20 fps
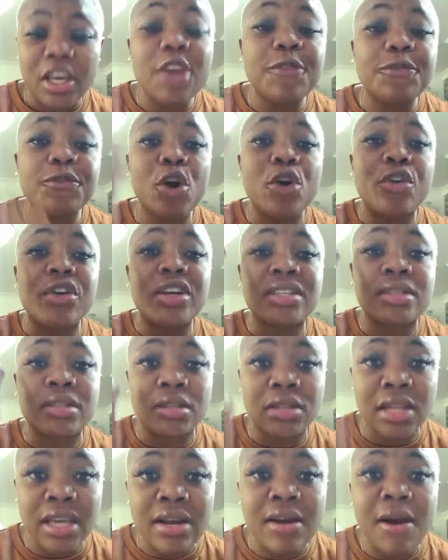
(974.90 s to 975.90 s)
If you're a
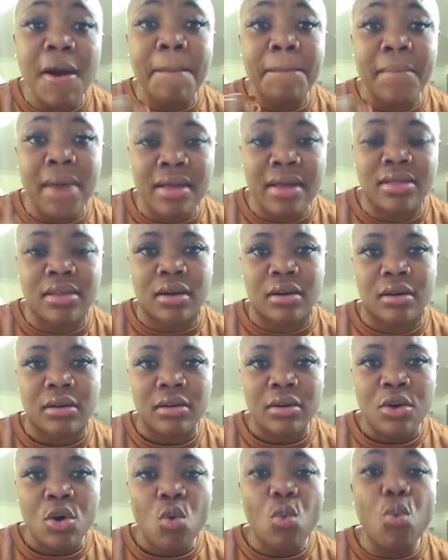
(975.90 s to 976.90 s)
single mother,
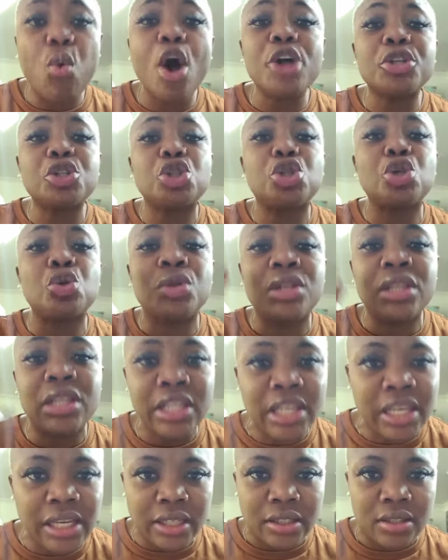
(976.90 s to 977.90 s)
what you
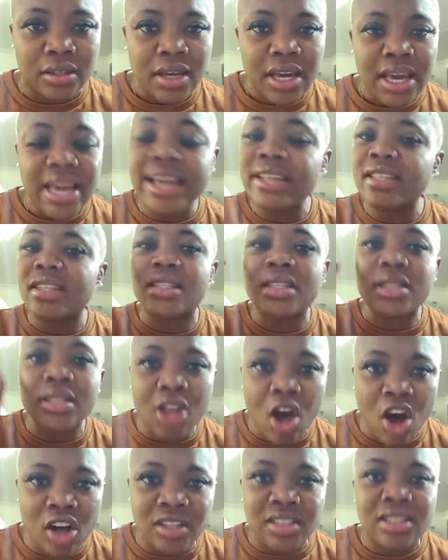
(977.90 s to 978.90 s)
need is
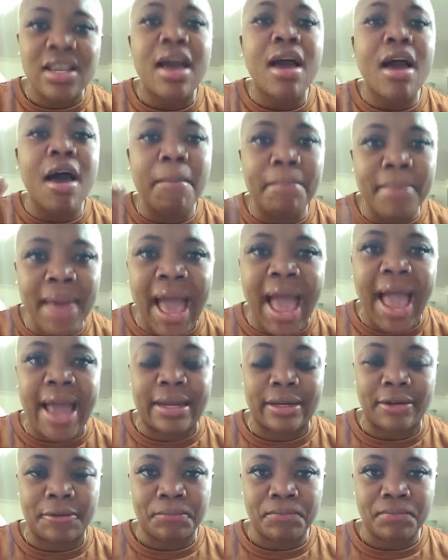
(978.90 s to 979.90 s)
not a
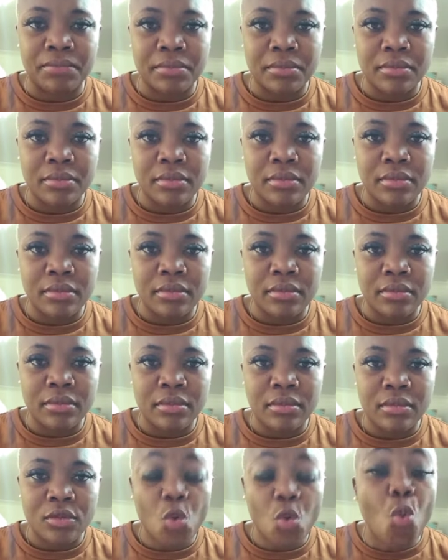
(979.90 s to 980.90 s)
man.
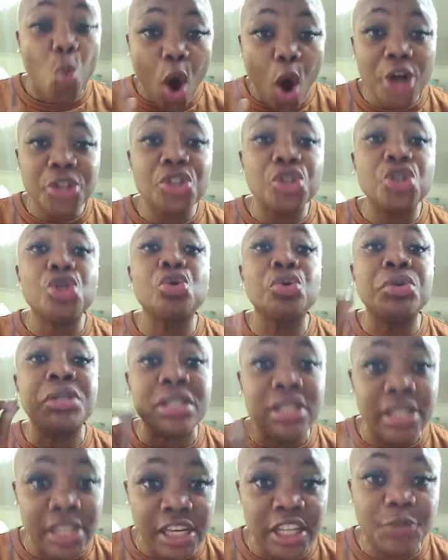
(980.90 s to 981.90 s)
What you
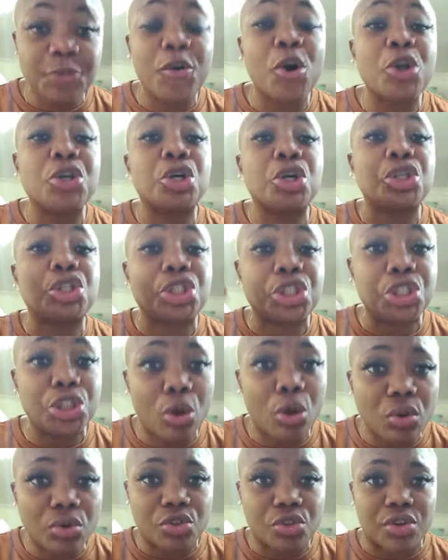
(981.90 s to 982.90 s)
need for your
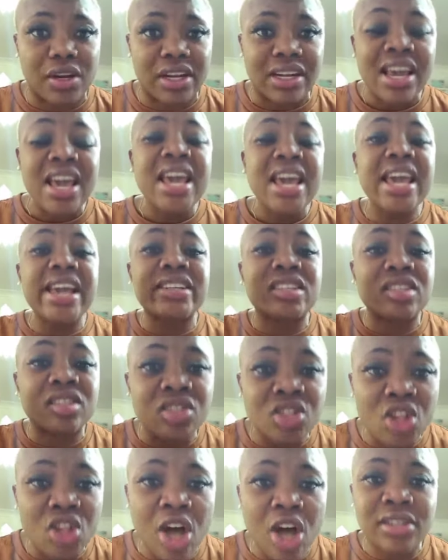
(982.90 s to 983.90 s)
children is
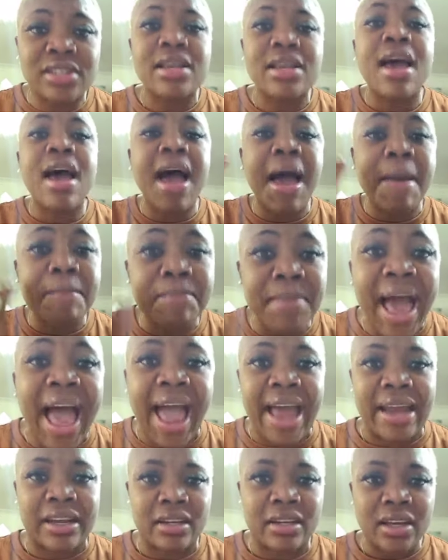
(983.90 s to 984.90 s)
not a
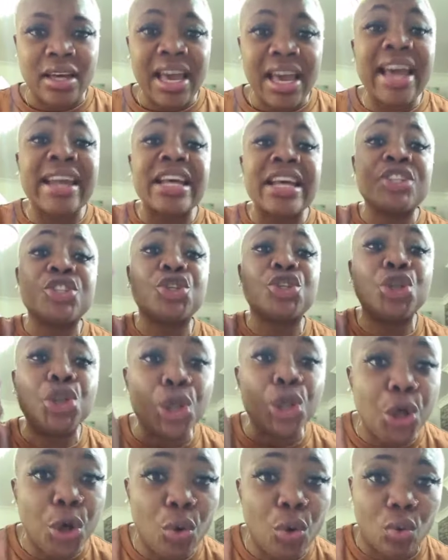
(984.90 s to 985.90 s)
man. It is
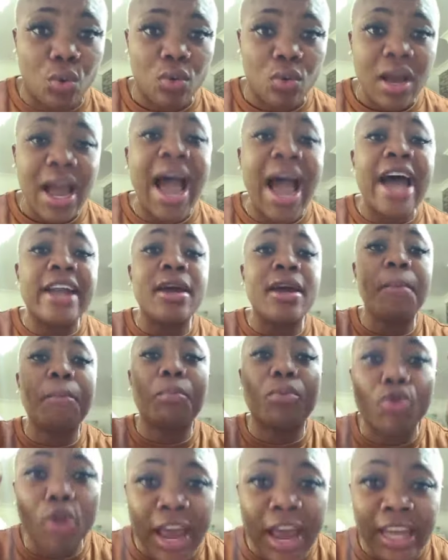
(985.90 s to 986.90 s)
you and a
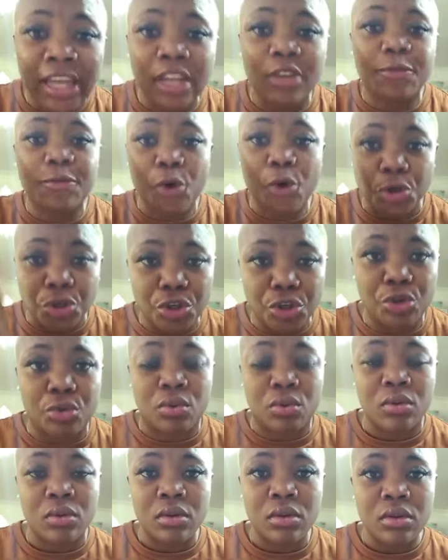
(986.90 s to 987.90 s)
brain for
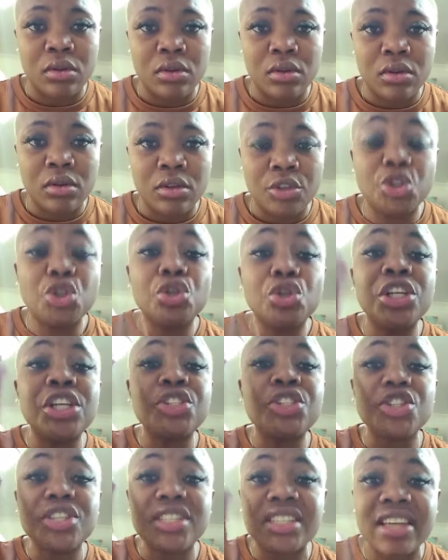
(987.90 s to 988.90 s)
you. You
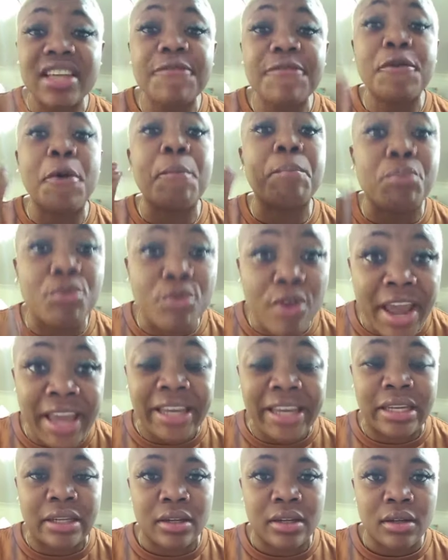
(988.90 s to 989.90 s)
need yourself a
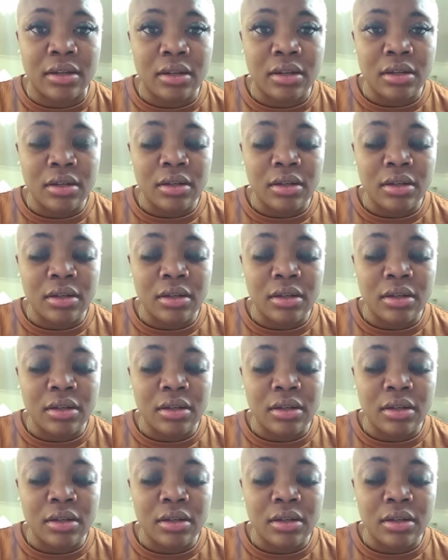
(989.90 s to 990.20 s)
brain.